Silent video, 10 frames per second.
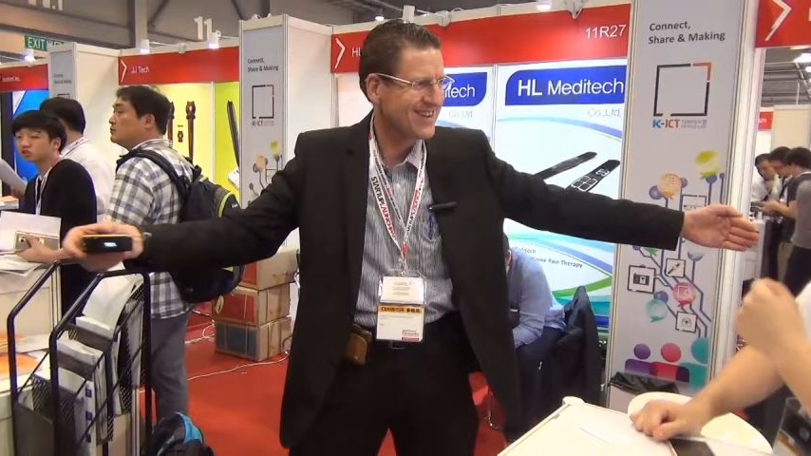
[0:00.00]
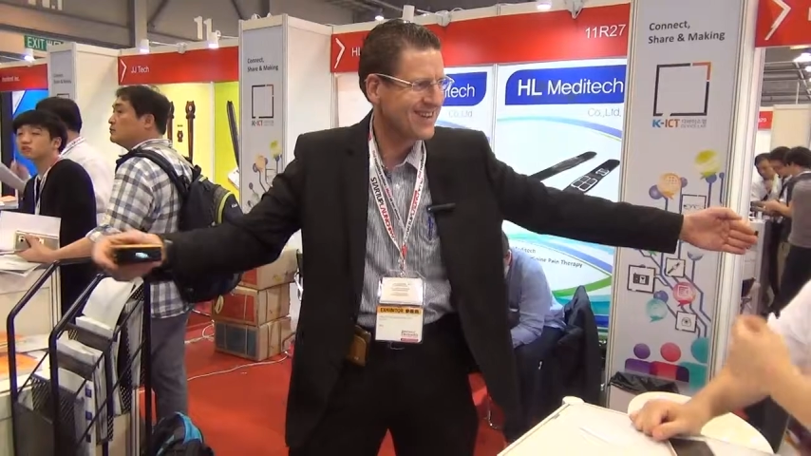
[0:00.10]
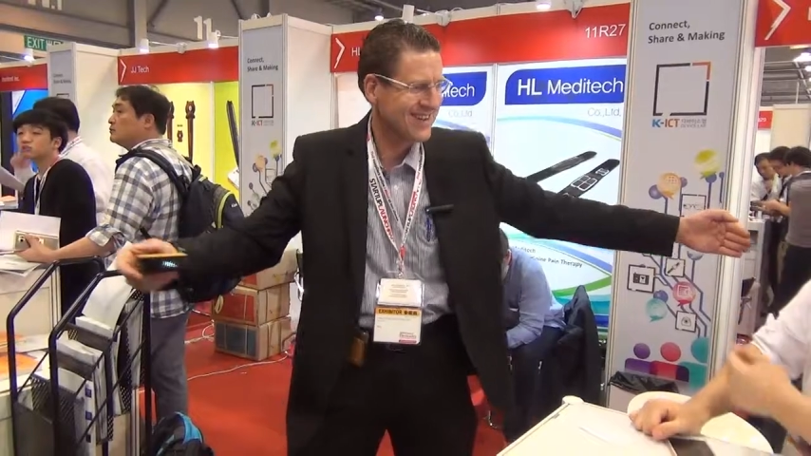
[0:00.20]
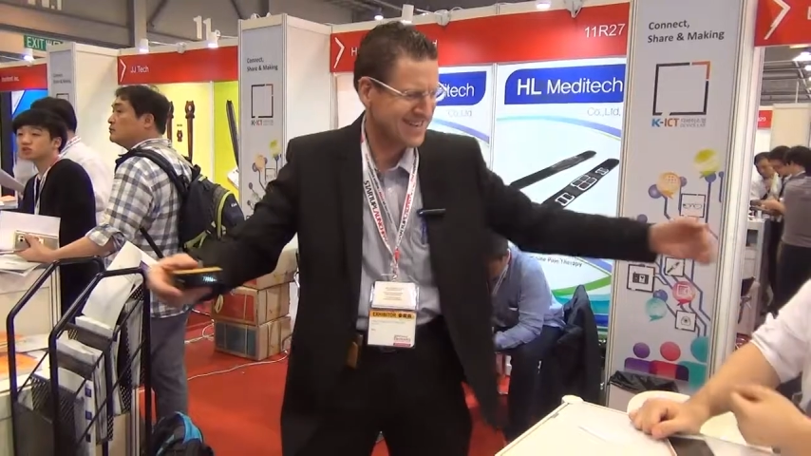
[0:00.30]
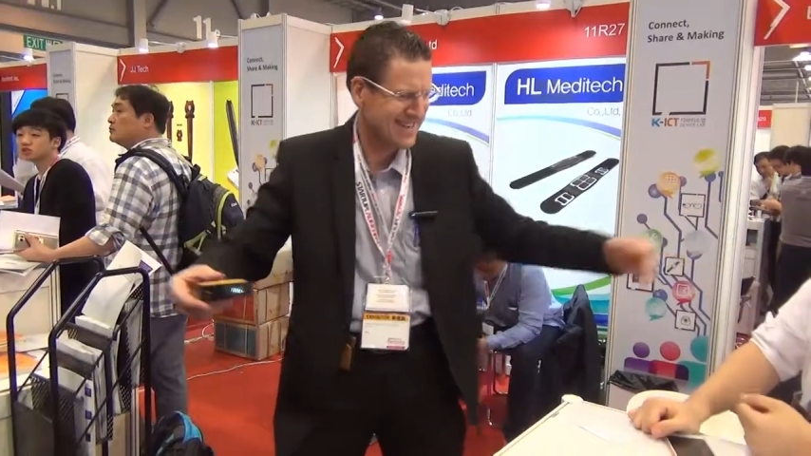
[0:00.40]

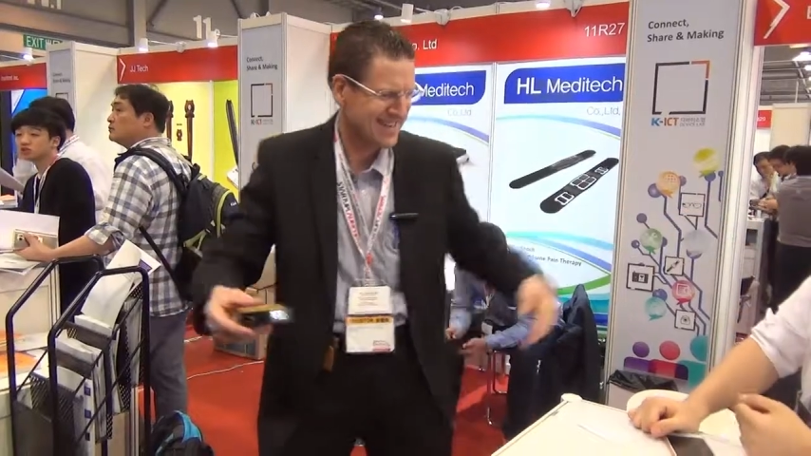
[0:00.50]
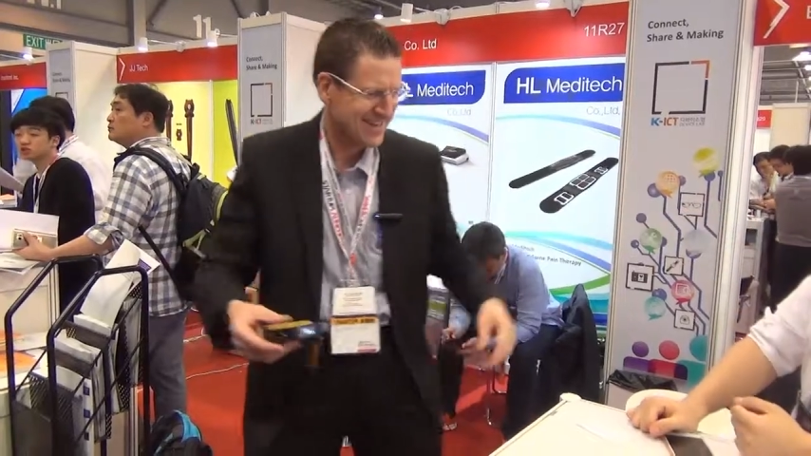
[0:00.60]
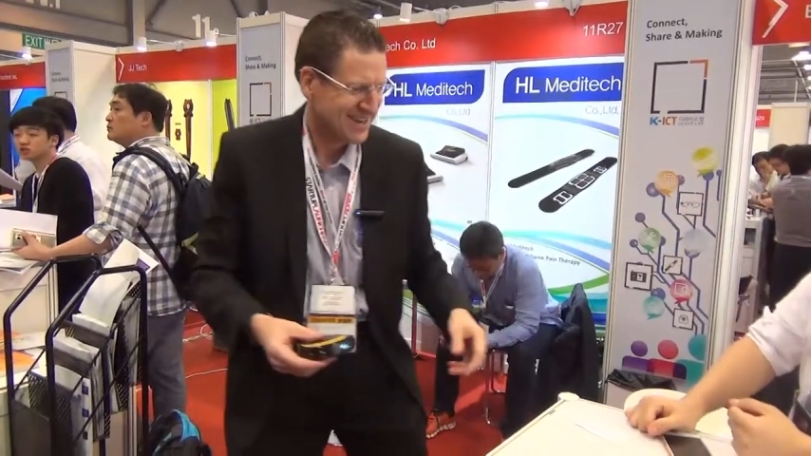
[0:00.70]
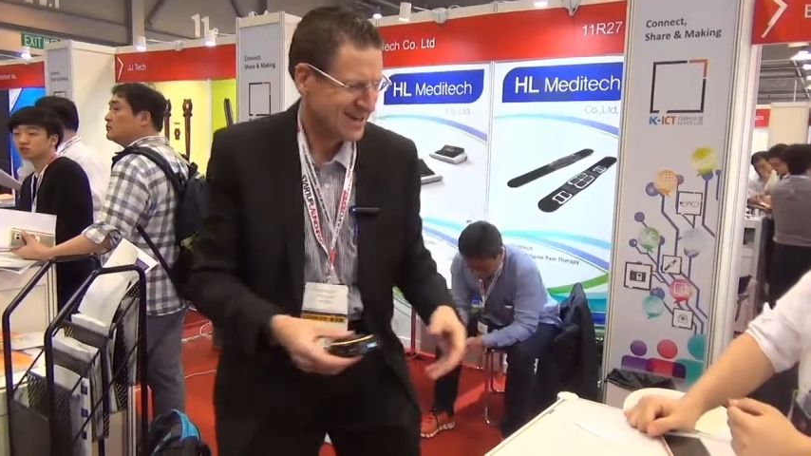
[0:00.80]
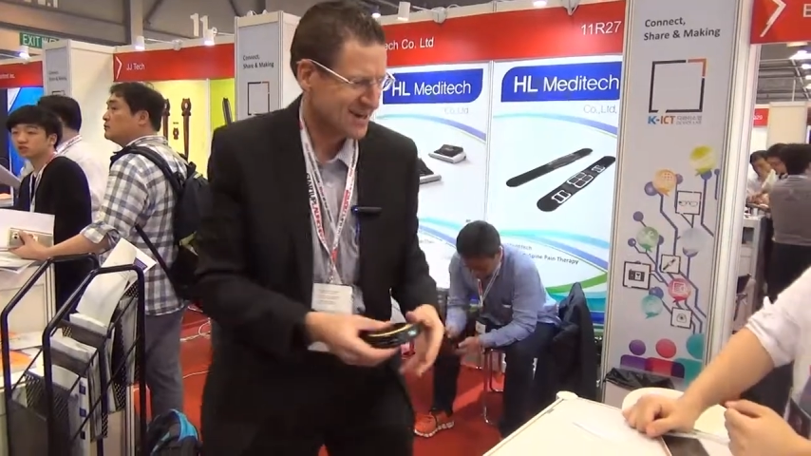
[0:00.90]
I like
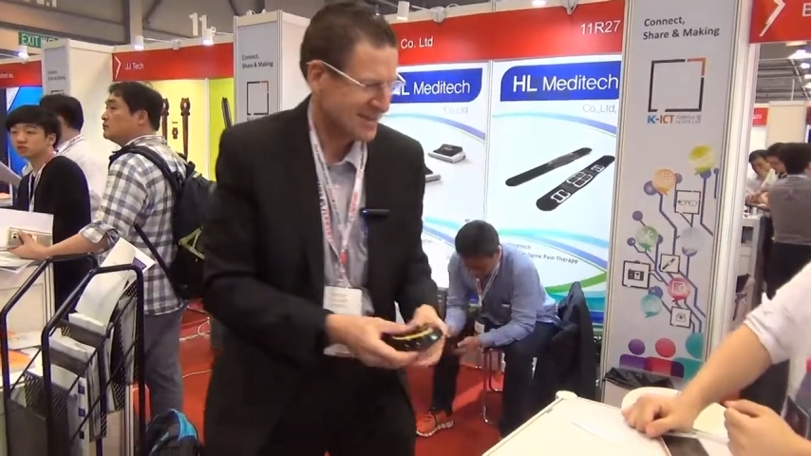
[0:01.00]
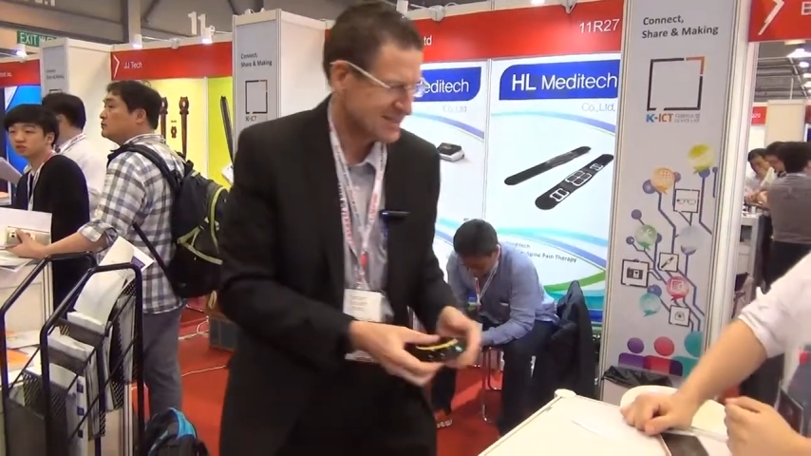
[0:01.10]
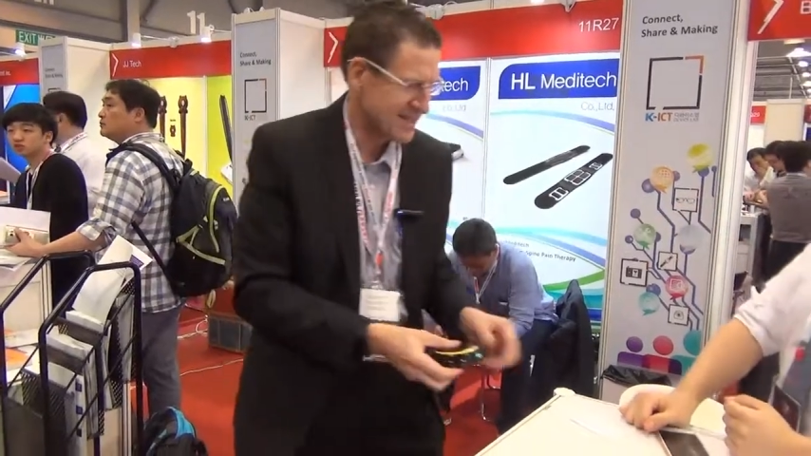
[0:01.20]
that.